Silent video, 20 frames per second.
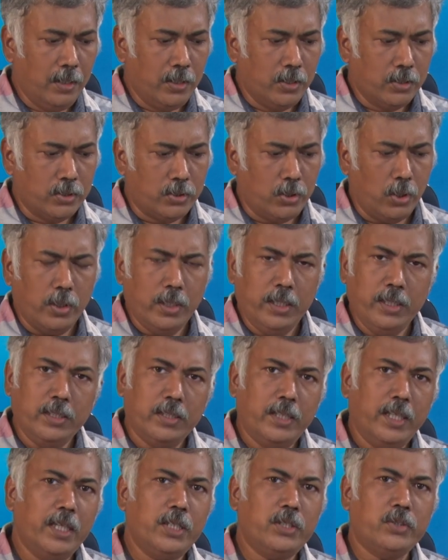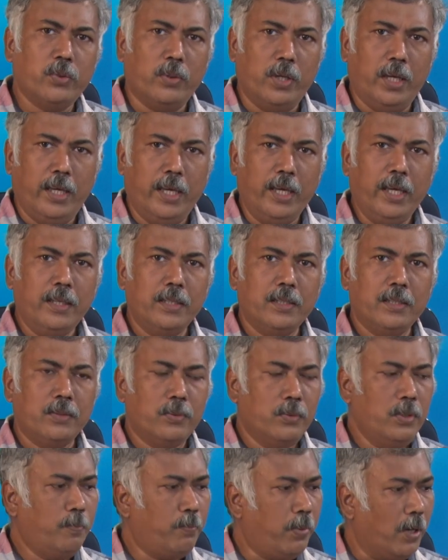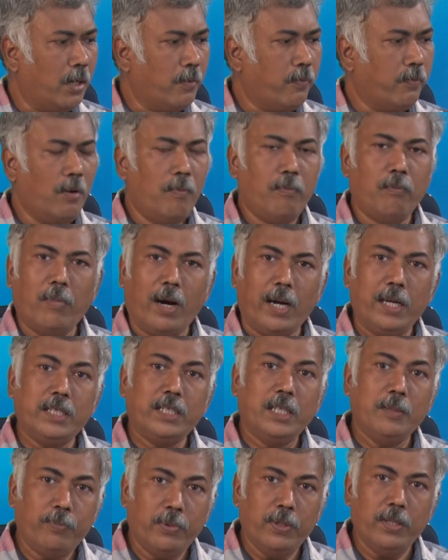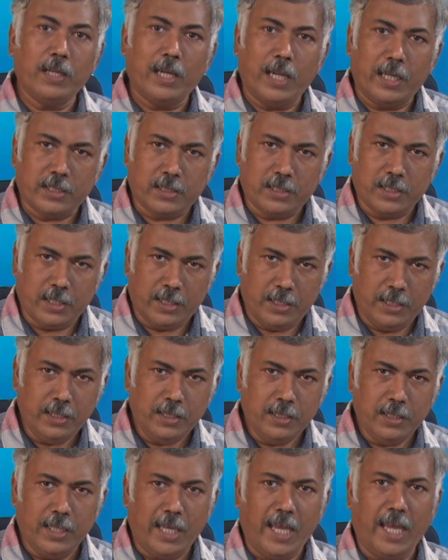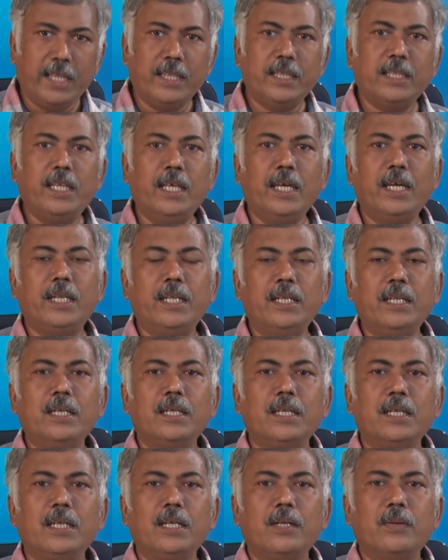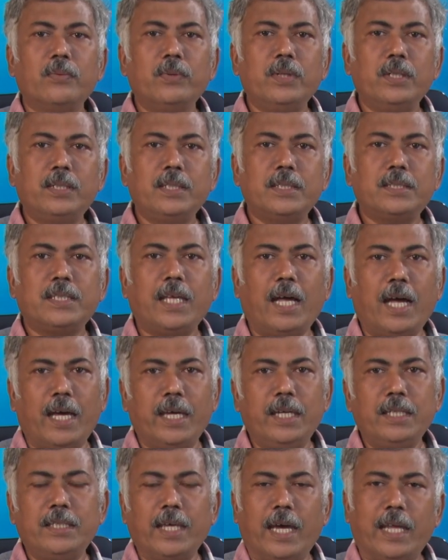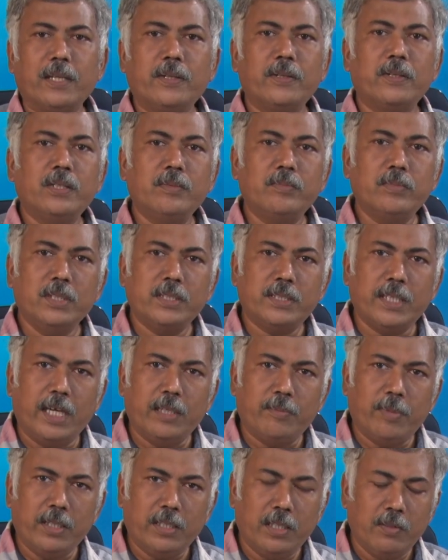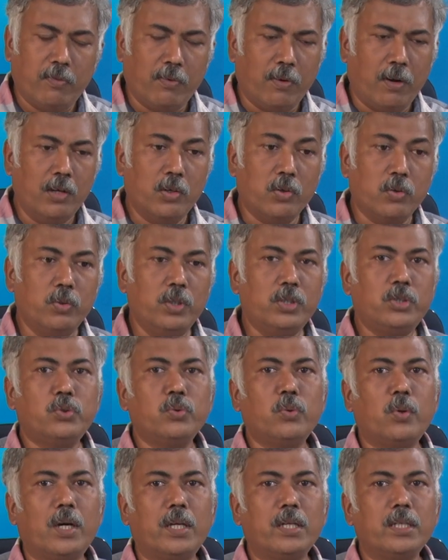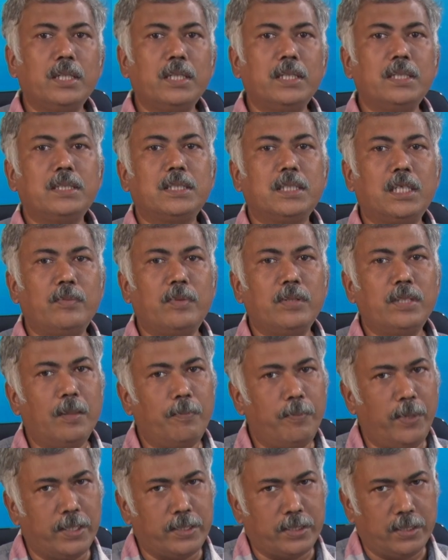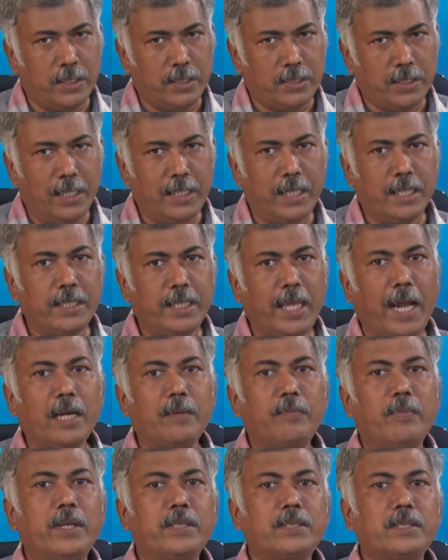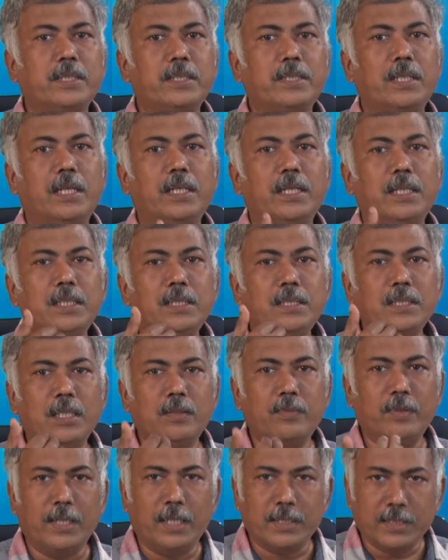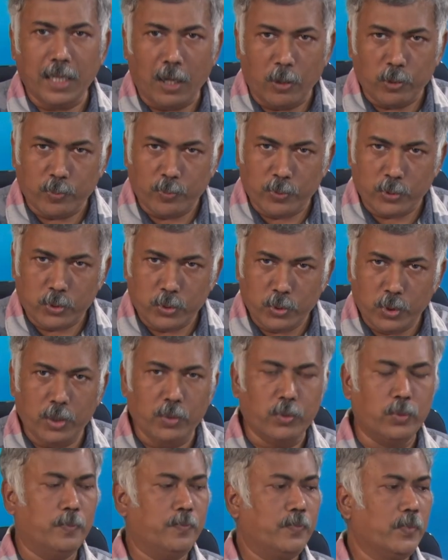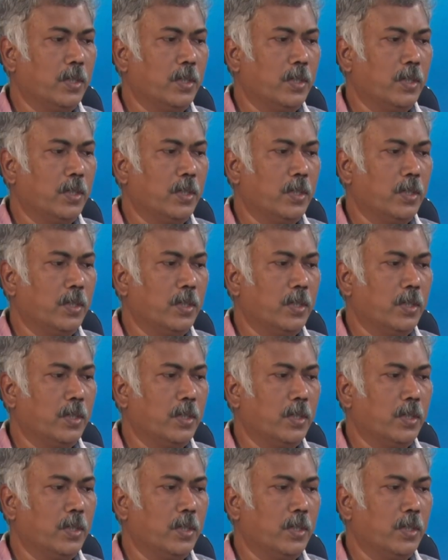So, in this way we perform multiple clustering and then we decide the algorithm decide by default which one is giving the best result and that best result is given as a output to you.